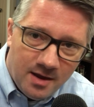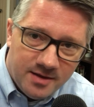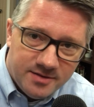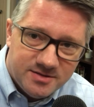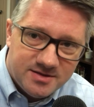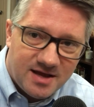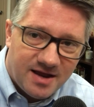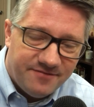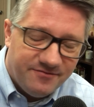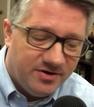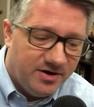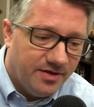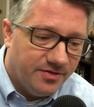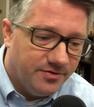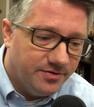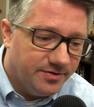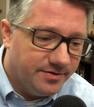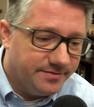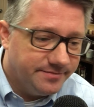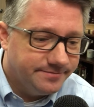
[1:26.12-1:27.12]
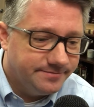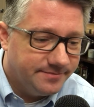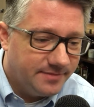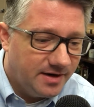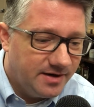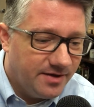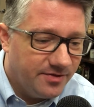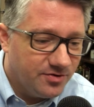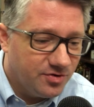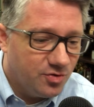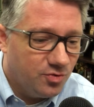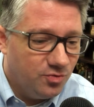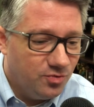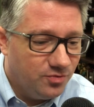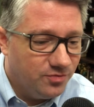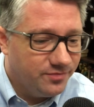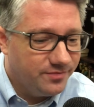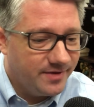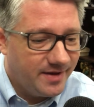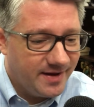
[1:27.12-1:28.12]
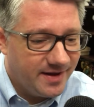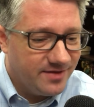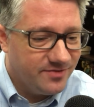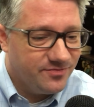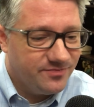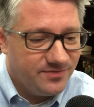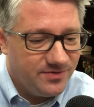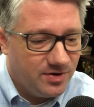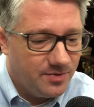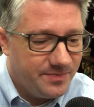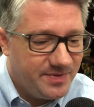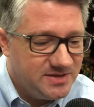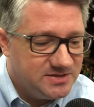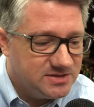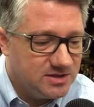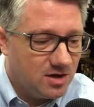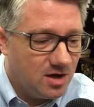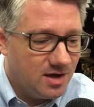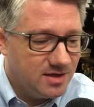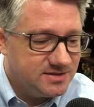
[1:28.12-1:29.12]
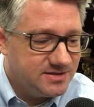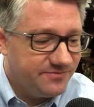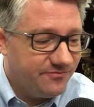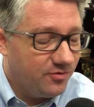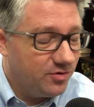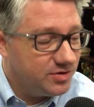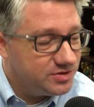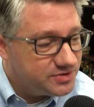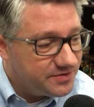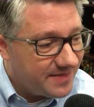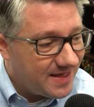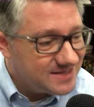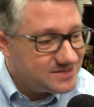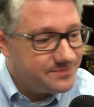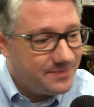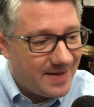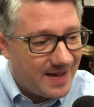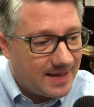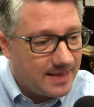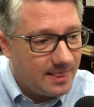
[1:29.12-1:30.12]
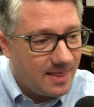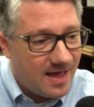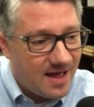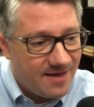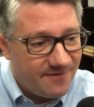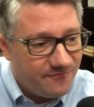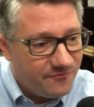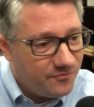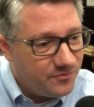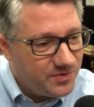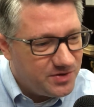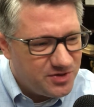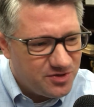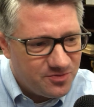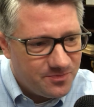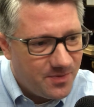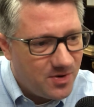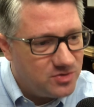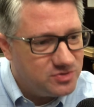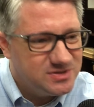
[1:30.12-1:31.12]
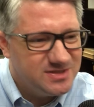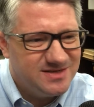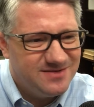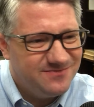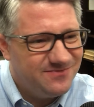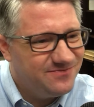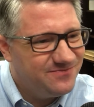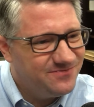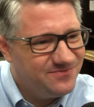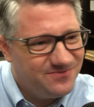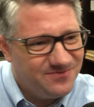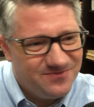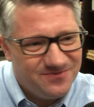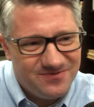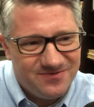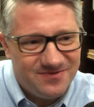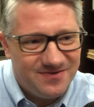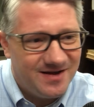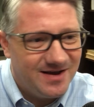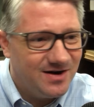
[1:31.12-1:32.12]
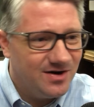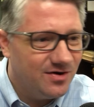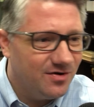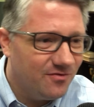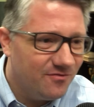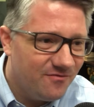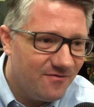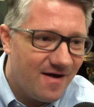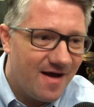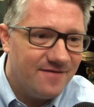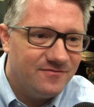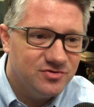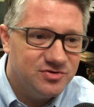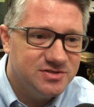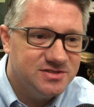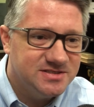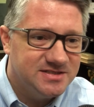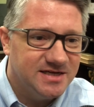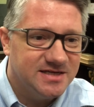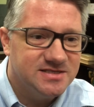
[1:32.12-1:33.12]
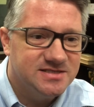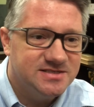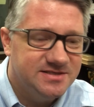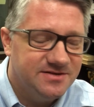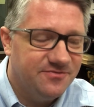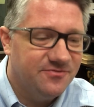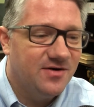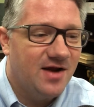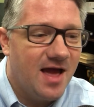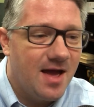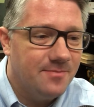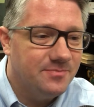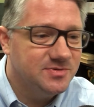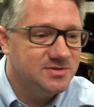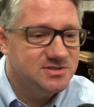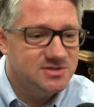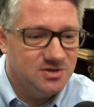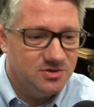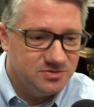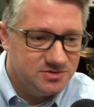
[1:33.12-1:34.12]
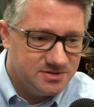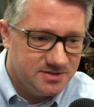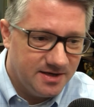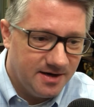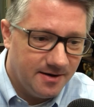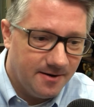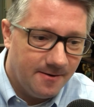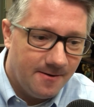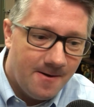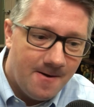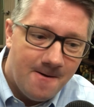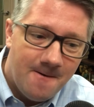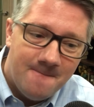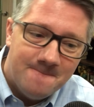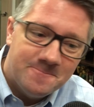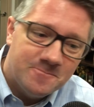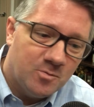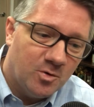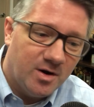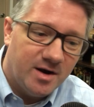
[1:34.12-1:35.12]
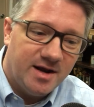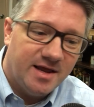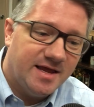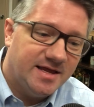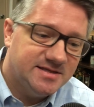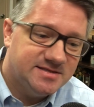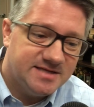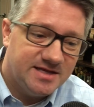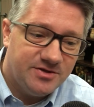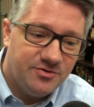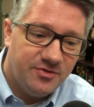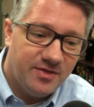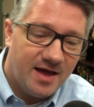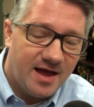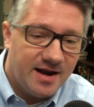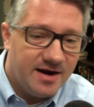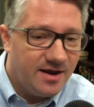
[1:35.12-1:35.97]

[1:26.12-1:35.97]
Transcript: it's kind of another cool, piece of content for you. So that's back alive. We just posted 5 or 6 different episodes there. We're going to continue that.